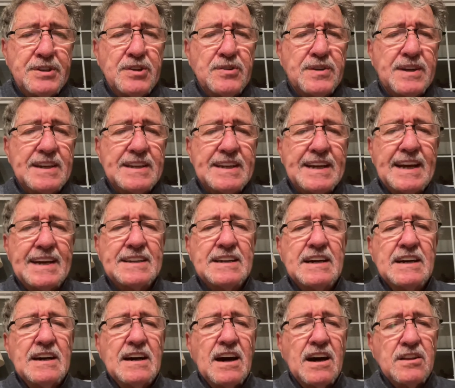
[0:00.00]
you can get
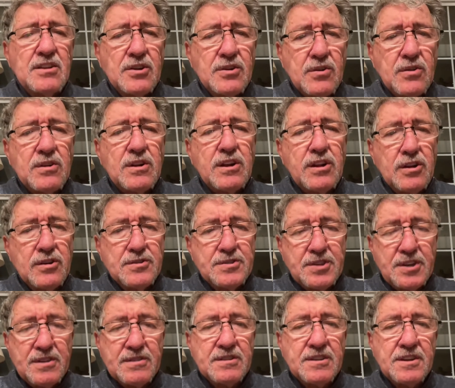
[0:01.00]
a little
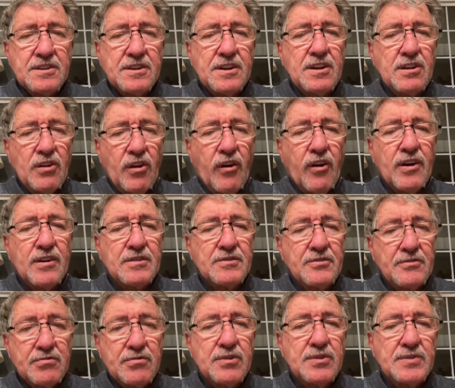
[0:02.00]
closer to the
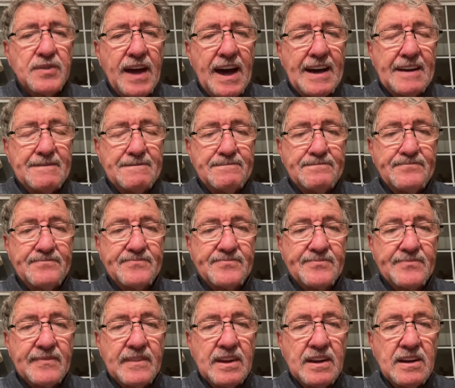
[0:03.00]
Lord through that.
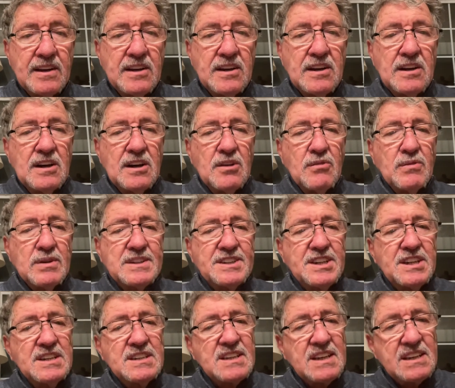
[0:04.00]
What
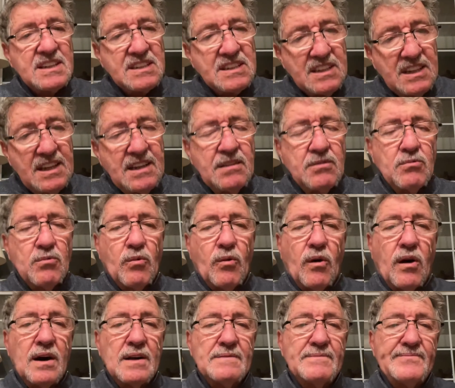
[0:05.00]
Jesus didn't
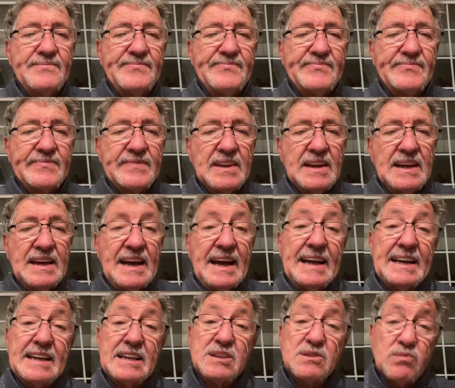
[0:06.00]
want
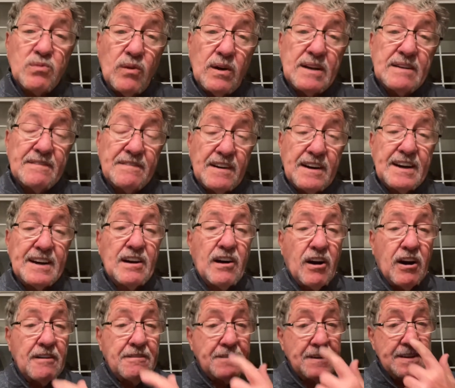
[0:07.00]
and it's what very
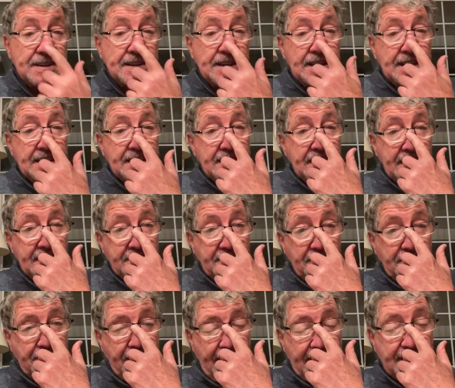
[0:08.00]
often uh,
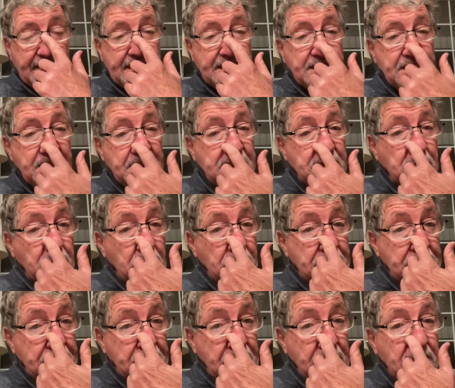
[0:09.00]
the Pharisees
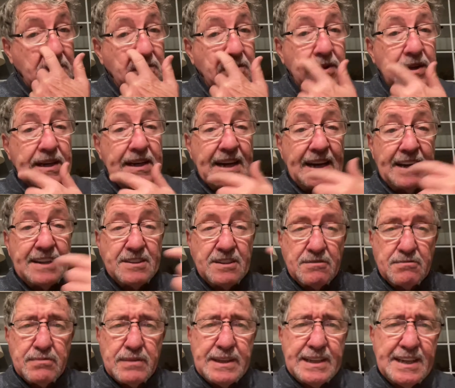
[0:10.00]
would do and the
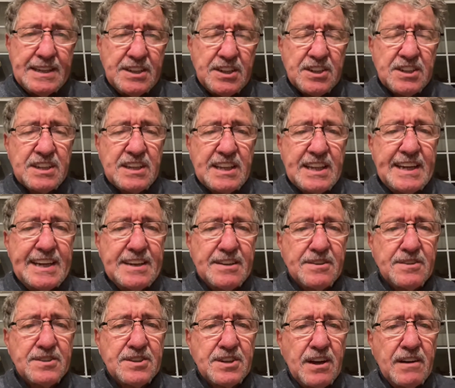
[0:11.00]
religious
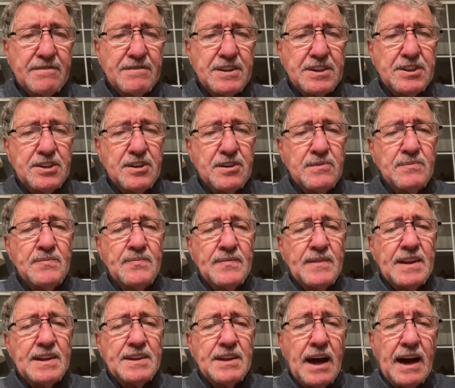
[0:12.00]
leaders of the do
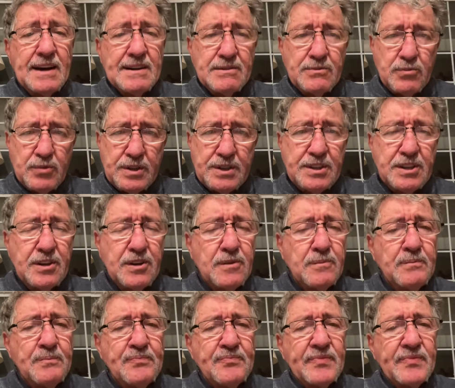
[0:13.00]
uh, would do.